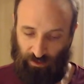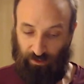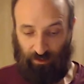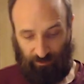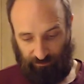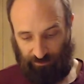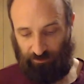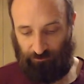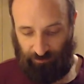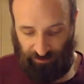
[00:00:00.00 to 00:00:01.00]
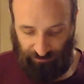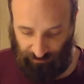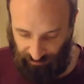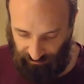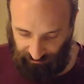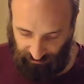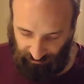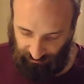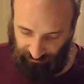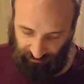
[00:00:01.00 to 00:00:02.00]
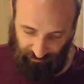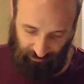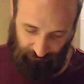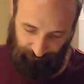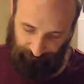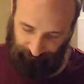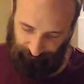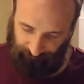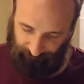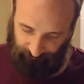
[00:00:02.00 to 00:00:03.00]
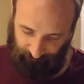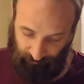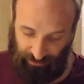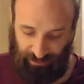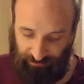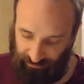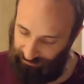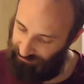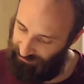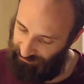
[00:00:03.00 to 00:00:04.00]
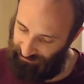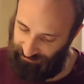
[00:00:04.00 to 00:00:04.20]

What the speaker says: Obviously, you don't want to get your king stuck in the center. But how to catch a king in the